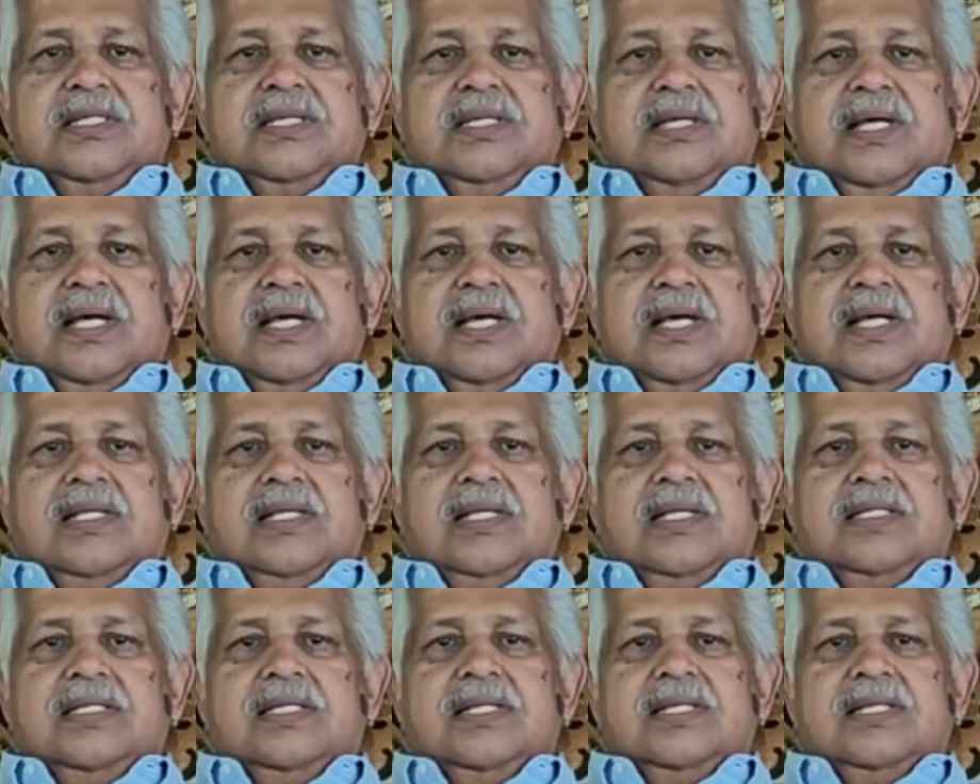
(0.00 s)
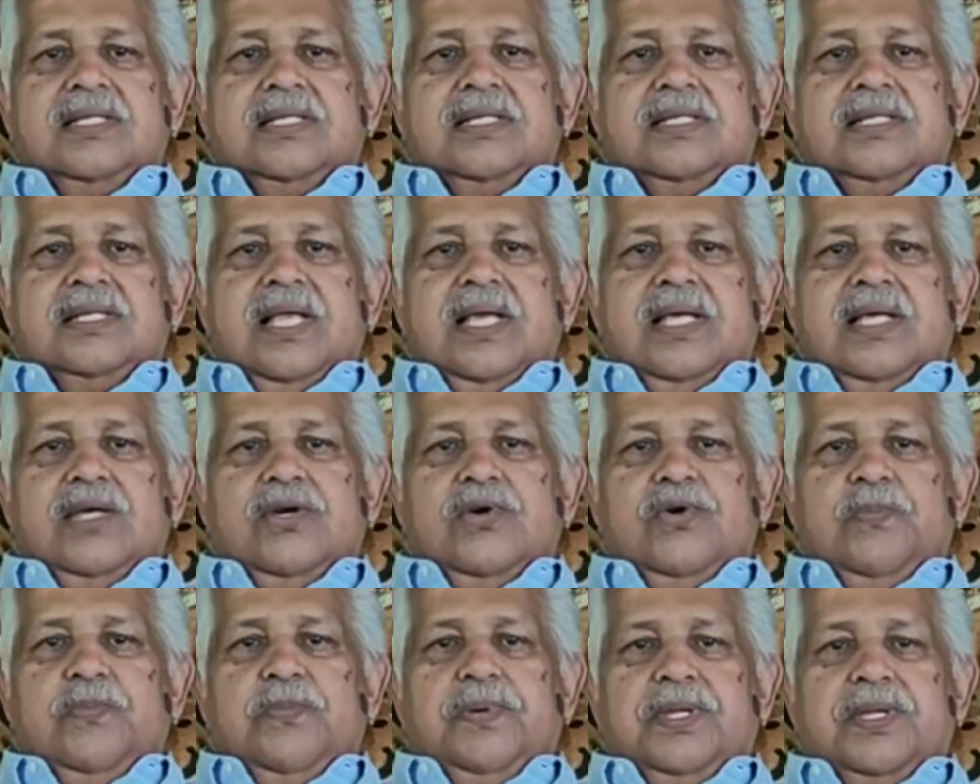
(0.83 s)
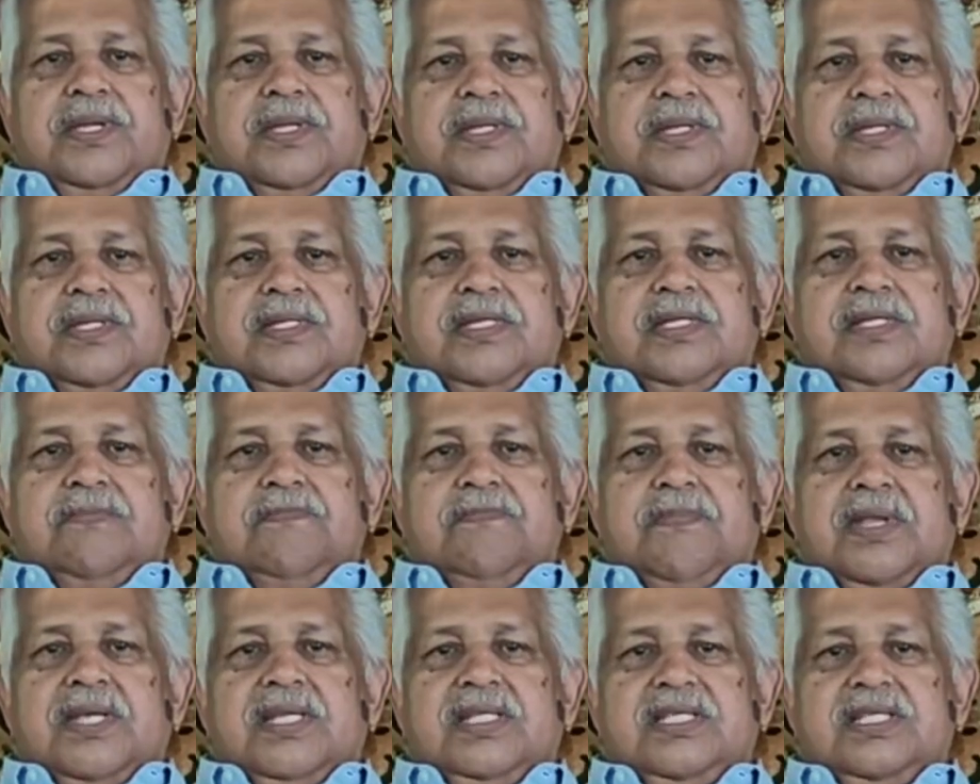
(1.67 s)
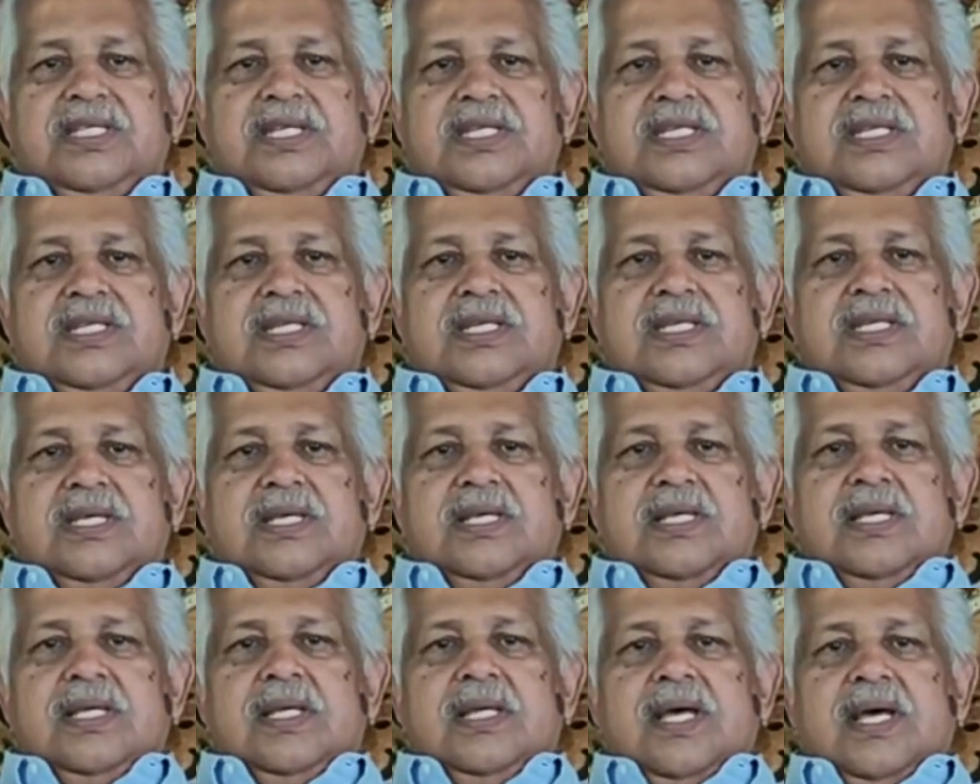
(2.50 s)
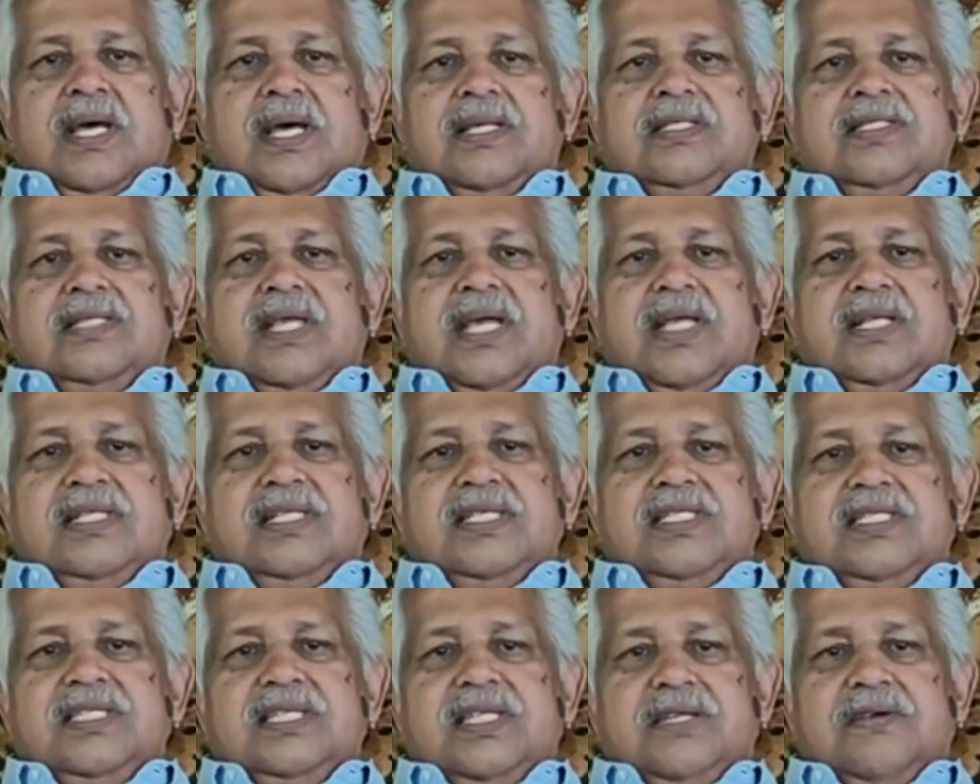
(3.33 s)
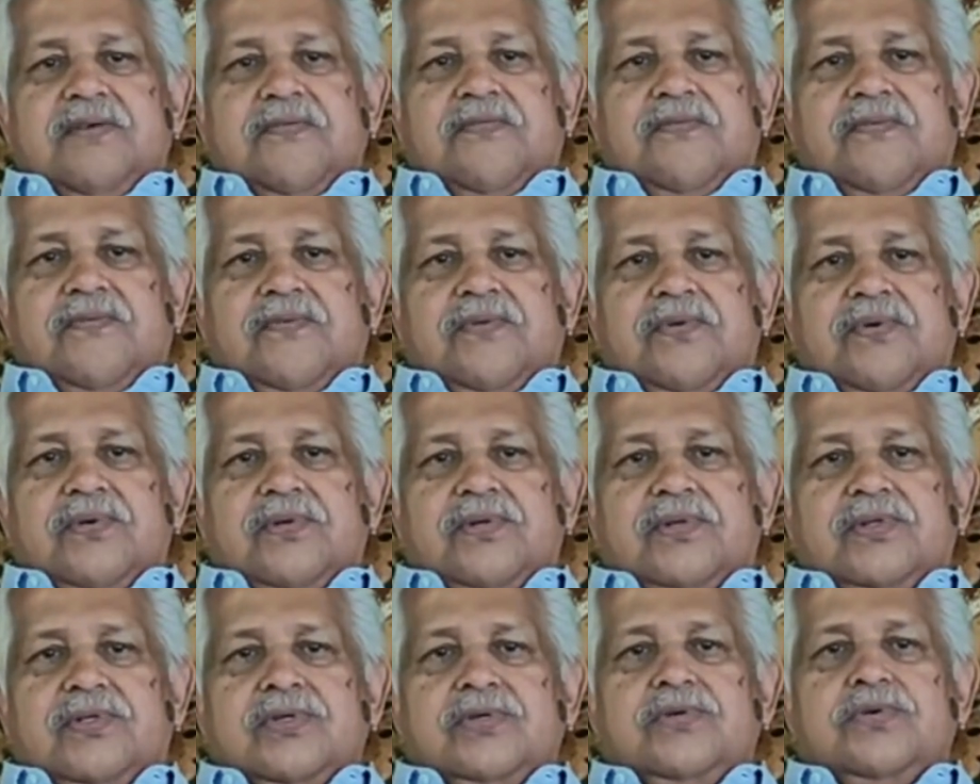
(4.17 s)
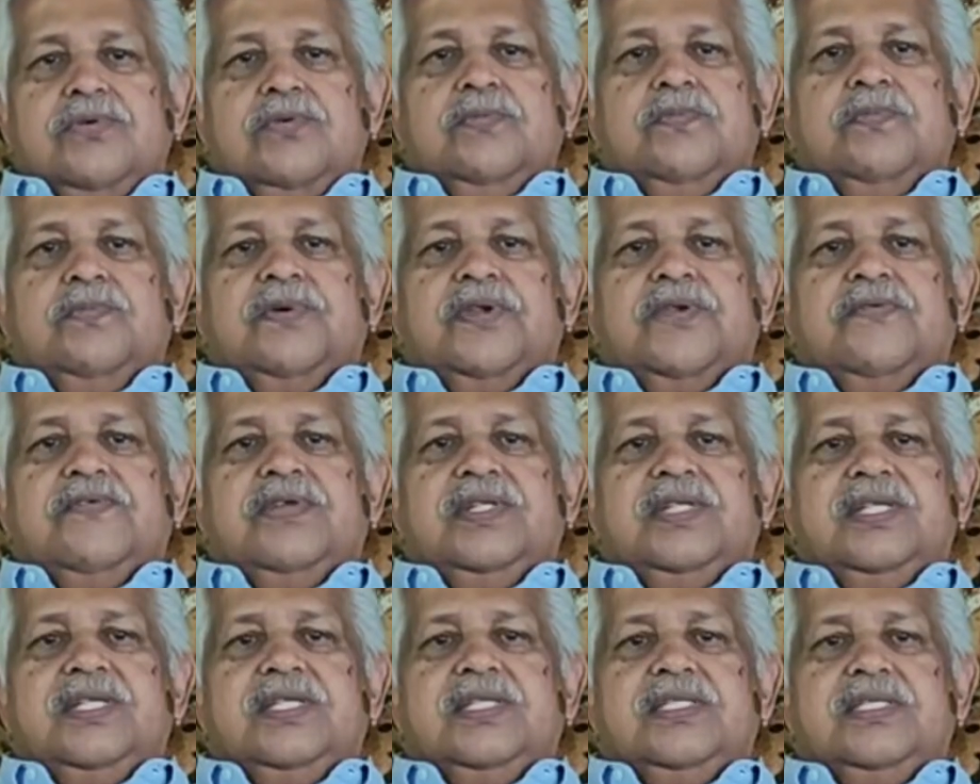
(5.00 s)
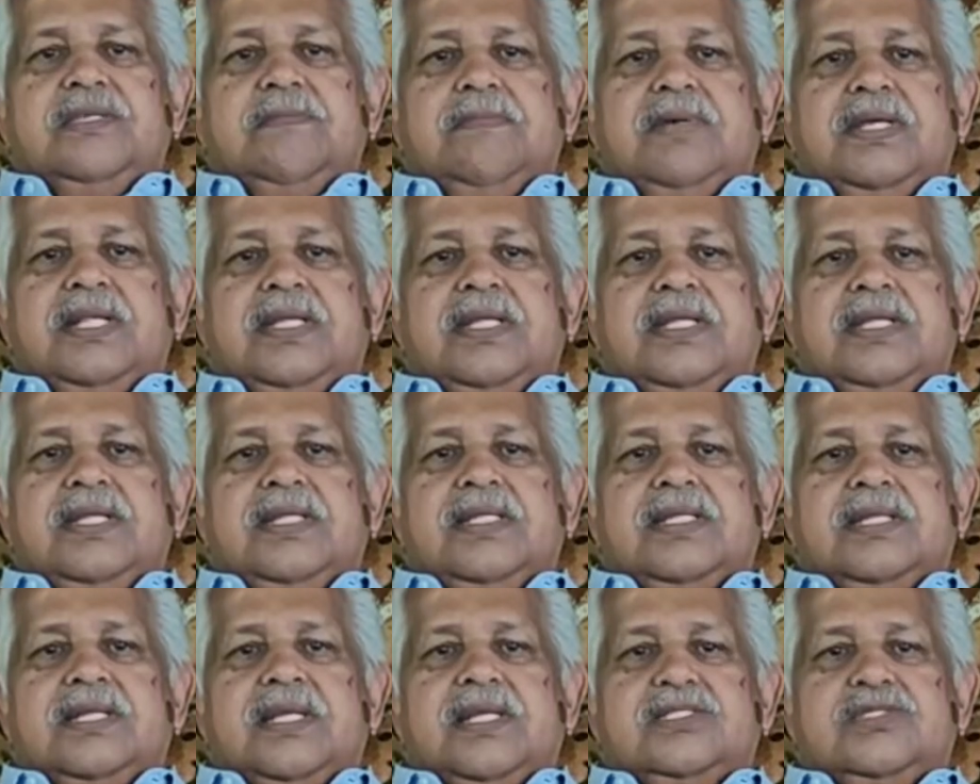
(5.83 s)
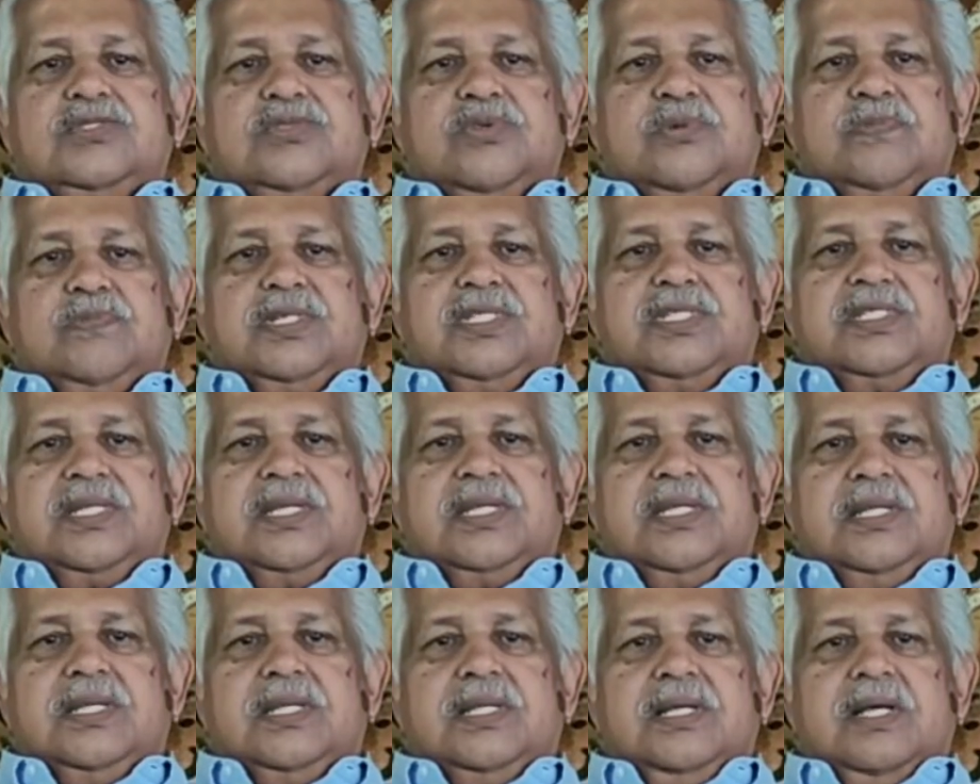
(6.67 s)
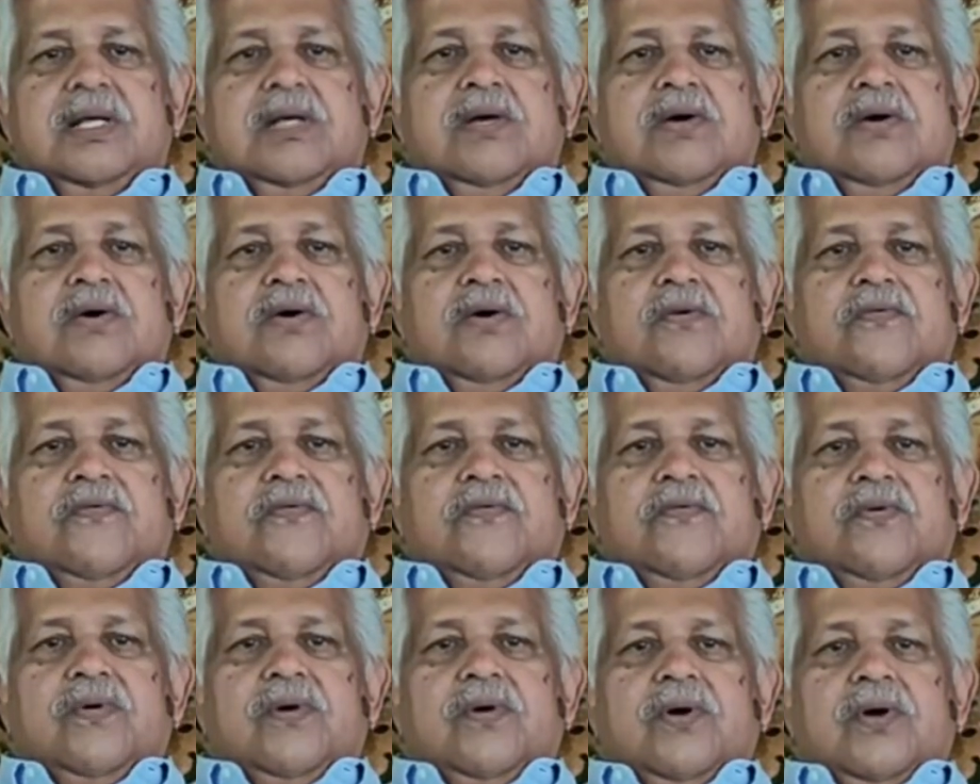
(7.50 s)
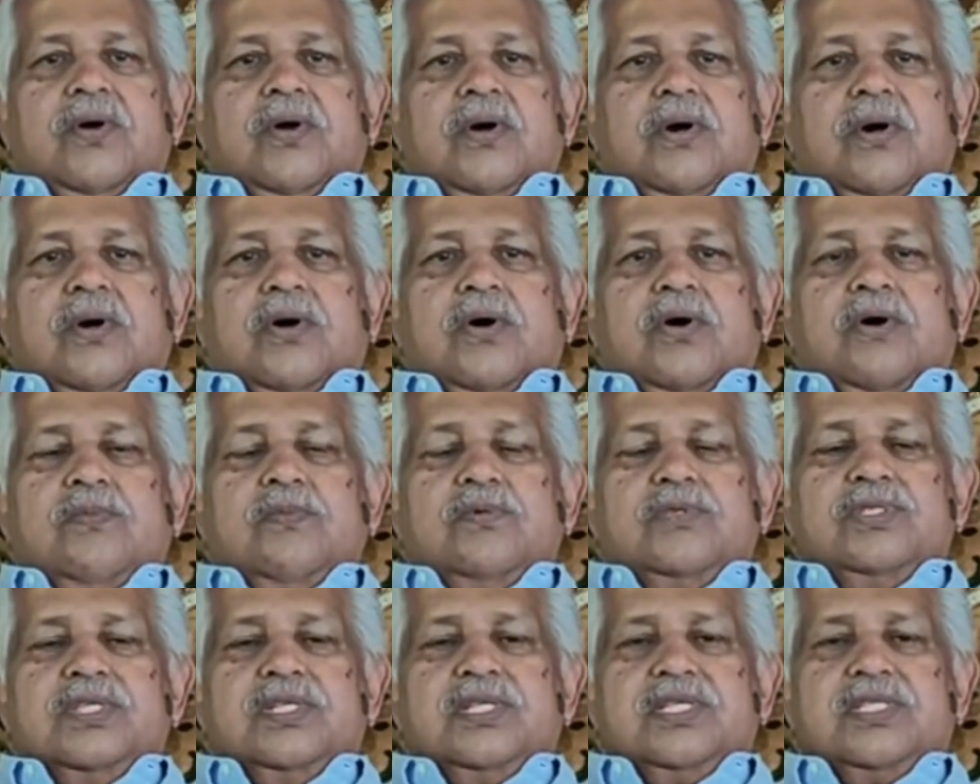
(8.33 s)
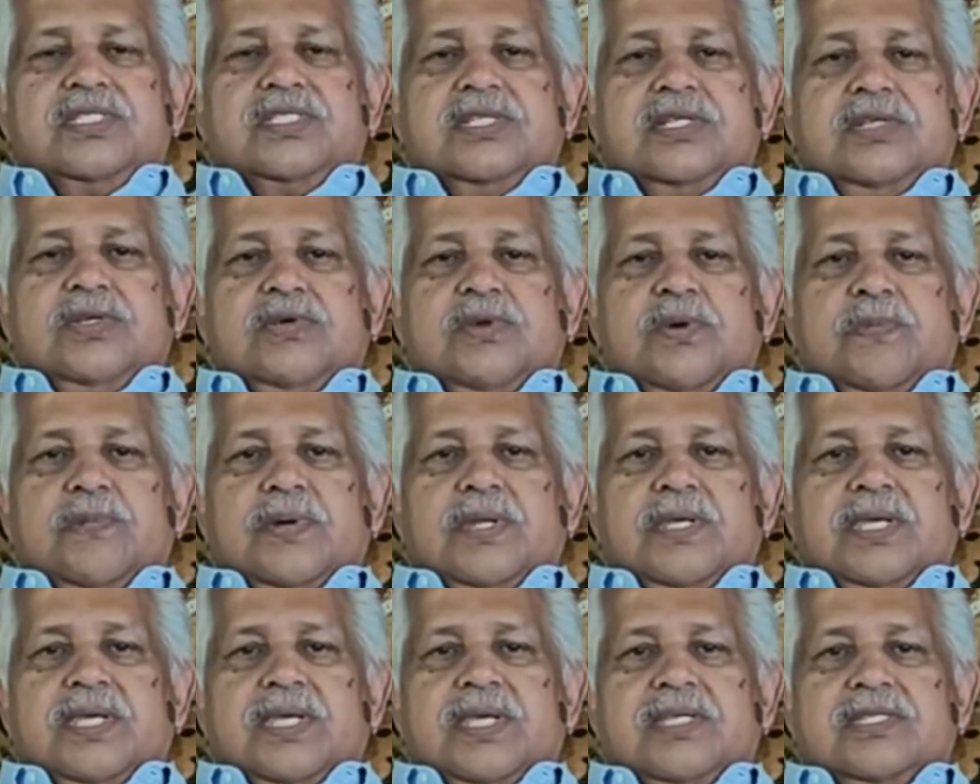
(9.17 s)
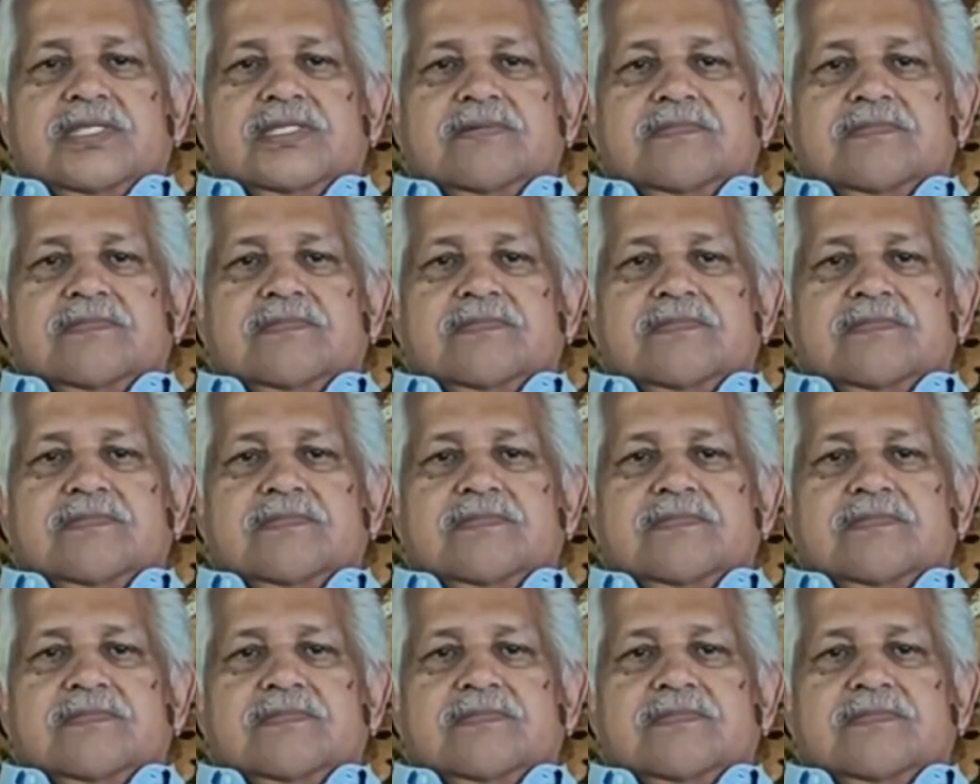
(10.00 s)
and lycopene in plenty, and that is enough to prevent the malignant transformation of homogeneous leukoplakias.